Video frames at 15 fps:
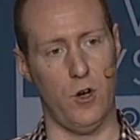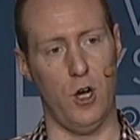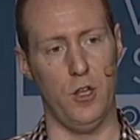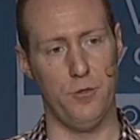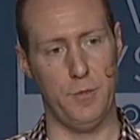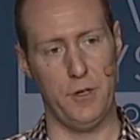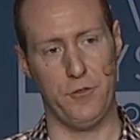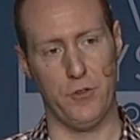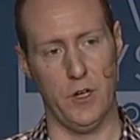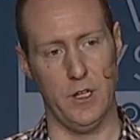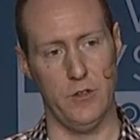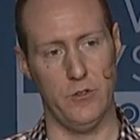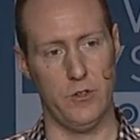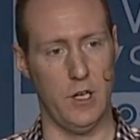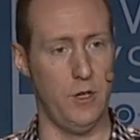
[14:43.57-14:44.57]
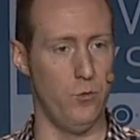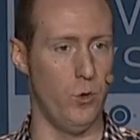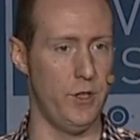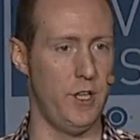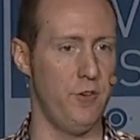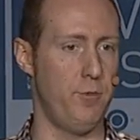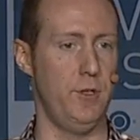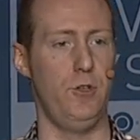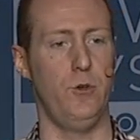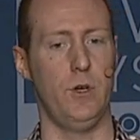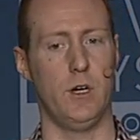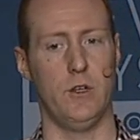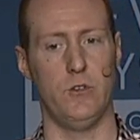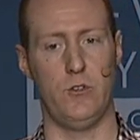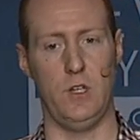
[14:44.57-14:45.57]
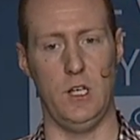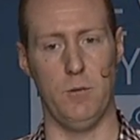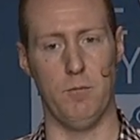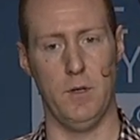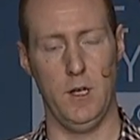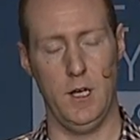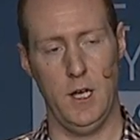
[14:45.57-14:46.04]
all of my friends and what they've been doing on Steam.